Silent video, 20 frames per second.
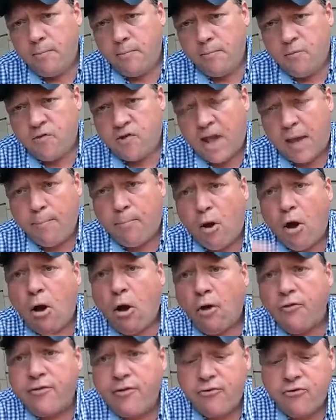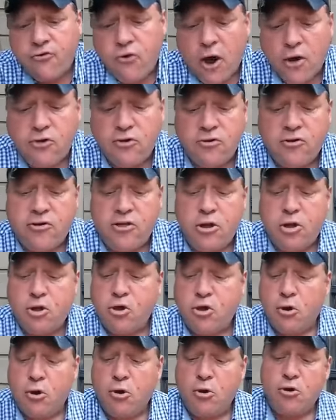St. Paul's instructions to the
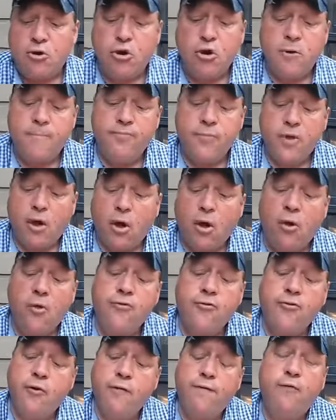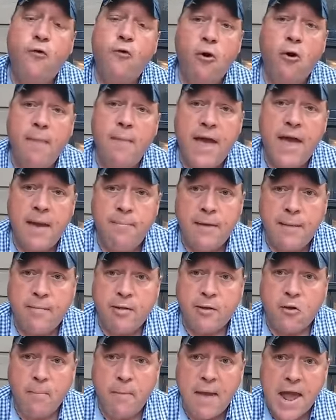church also form a
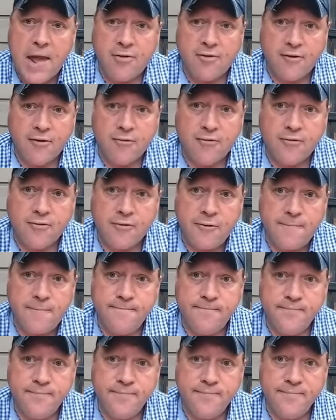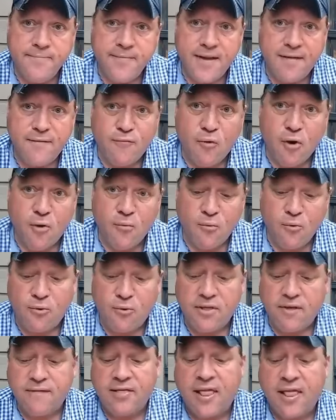biblical basis for a
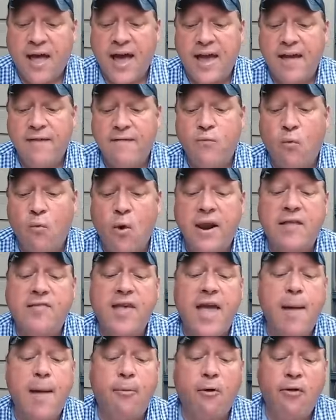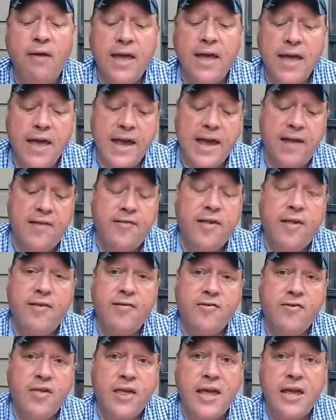rule of life. One example is
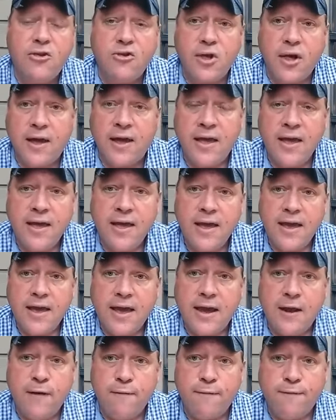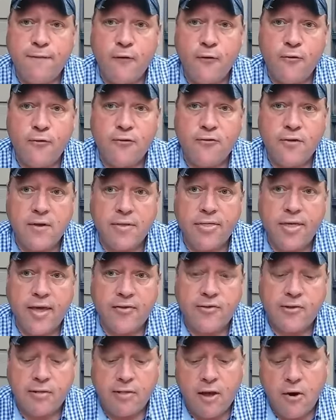his teaching in 1
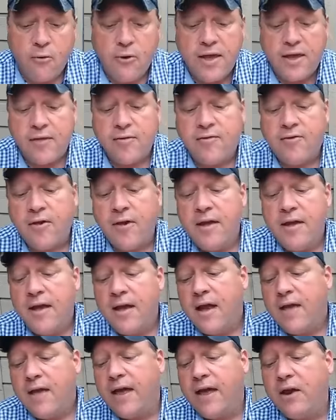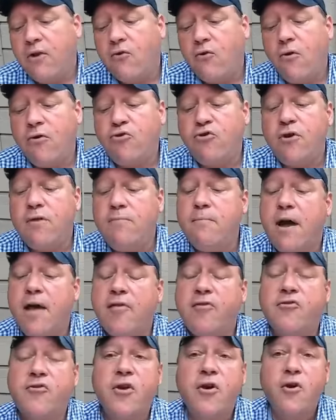Thessalonians that a Christian
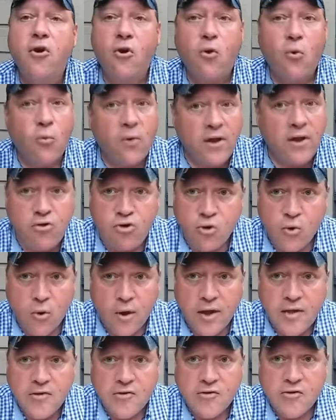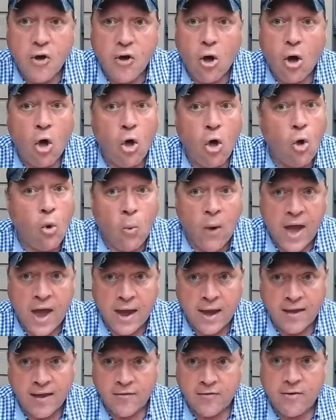must rejoice
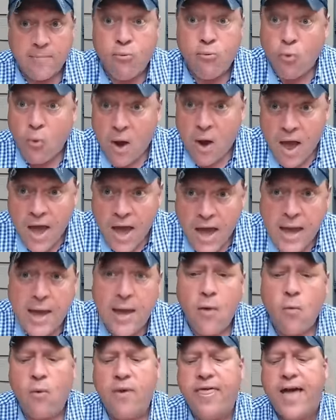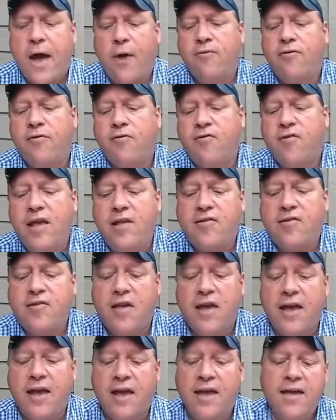always, pray without
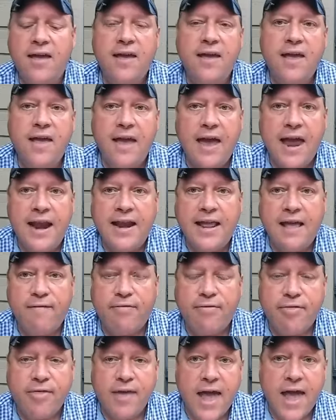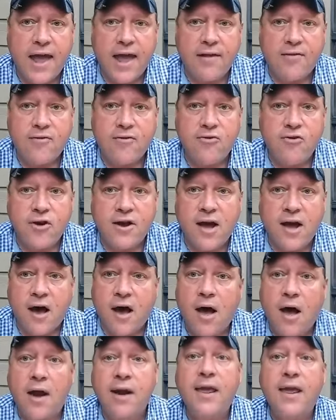ceasing, and give thanks to
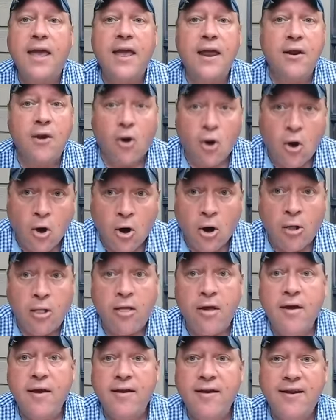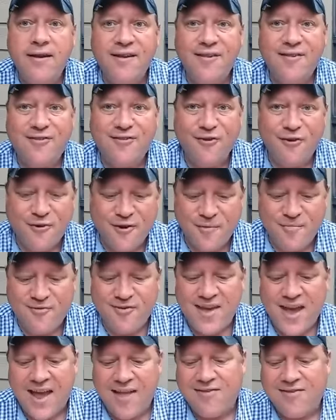God in all
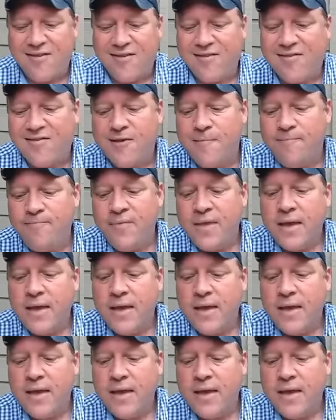circumstances.